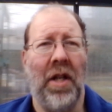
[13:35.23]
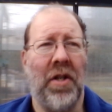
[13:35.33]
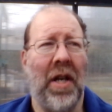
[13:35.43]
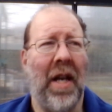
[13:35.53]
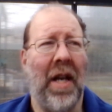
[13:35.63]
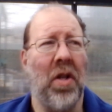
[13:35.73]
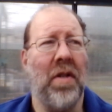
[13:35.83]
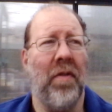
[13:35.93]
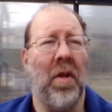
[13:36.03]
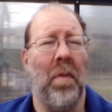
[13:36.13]
You see a
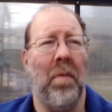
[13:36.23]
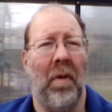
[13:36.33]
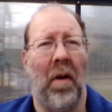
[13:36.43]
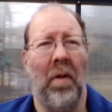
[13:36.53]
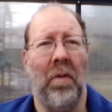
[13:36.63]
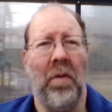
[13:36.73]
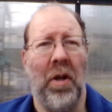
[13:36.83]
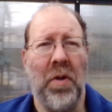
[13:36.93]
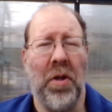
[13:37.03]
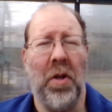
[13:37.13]
lot of them on
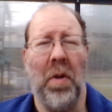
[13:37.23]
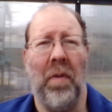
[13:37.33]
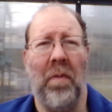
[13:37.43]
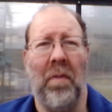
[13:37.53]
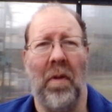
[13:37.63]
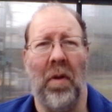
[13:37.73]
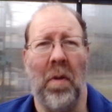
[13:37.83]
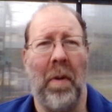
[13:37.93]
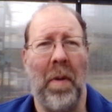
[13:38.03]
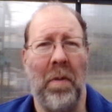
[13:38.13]
YouTube and
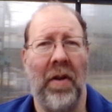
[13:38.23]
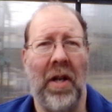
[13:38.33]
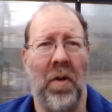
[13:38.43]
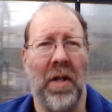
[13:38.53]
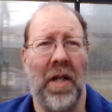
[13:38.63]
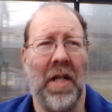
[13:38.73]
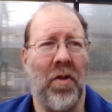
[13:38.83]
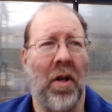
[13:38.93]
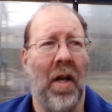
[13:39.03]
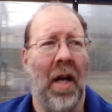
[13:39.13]
other people's videos,
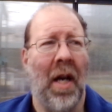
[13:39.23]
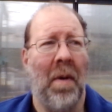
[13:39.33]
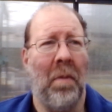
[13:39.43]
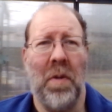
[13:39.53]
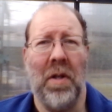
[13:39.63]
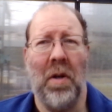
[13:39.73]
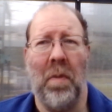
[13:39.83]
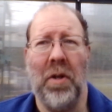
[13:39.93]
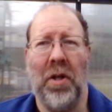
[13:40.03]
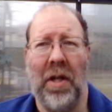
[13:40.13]
etc. But this was an
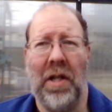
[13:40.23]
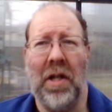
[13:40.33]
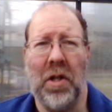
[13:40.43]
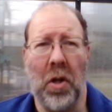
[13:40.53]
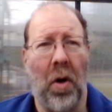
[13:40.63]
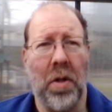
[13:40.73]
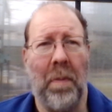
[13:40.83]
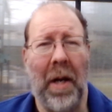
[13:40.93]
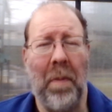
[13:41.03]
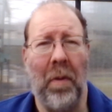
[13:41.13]
opportunity to talk
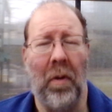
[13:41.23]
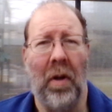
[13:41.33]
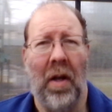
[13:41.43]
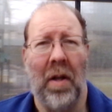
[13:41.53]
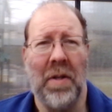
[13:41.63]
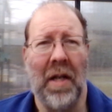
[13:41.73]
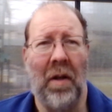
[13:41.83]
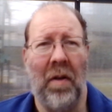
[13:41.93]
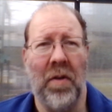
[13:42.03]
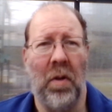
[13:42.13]
to the people
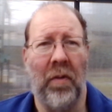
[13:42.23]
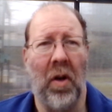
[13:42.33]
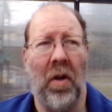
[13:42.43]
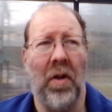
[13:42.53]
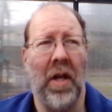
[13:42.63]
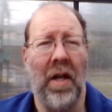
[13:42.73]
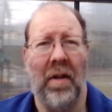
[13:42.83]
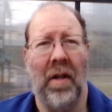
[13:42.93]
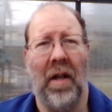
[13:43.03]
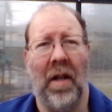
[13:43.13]
themselves who have got the
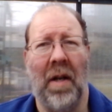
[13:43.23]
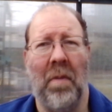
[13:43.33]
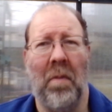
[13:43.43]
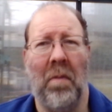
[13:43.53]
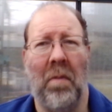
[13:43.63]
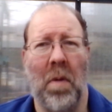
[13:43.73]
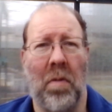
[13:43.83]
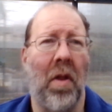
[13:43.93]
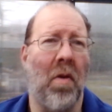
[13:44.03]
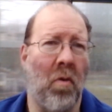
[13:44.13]

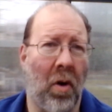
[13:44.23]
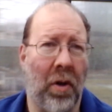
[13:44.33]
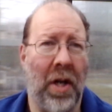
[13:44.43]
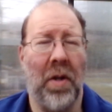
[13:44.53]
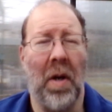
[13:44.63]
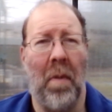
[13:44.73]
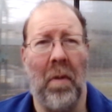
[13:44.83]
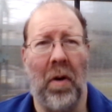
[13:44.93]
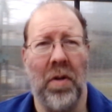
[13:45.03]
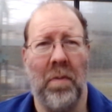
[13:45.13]
product, the rock dish that I
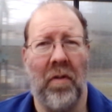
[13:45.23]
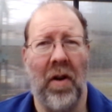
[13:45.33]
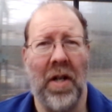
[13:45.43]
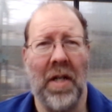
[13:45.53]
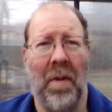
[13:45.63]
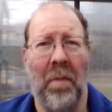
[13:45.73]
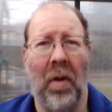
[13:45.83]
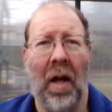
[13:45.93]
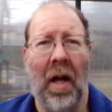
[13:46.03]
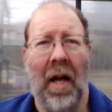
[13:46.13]
bought, for
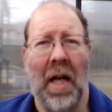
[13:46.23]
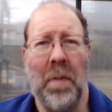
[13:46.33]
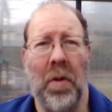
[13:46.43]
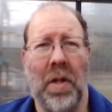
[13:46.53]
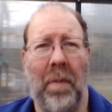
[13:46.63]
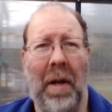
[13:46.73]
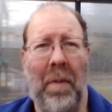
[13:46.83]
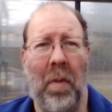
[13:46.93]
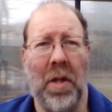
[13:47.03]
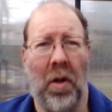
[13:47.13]
example. I spoke to the
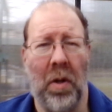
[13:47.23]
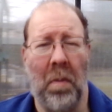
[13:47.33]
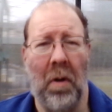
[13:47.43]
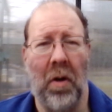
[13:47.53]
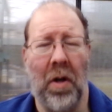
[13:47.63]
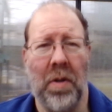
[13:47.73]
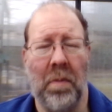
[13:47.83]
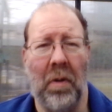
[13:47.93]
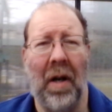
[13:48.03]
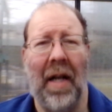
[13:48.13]
people with the soil
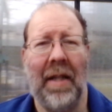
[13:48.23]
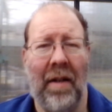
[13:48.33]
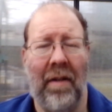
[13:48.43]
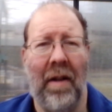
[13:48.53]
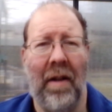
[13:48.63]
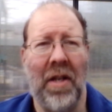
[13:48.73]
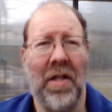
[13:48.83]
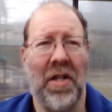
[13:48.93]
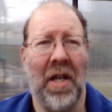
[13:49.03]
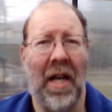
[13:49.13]
blockers, but I did
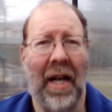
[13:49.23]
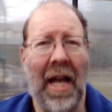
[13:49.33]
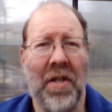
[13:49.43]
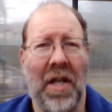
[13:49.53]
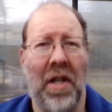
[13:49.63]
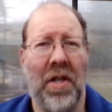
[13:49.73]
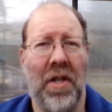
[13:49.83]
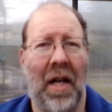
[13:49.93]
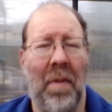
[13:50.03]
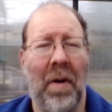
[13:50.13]
eventually decide against that at the
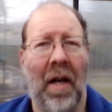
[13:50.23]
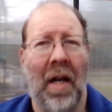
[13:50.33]
time.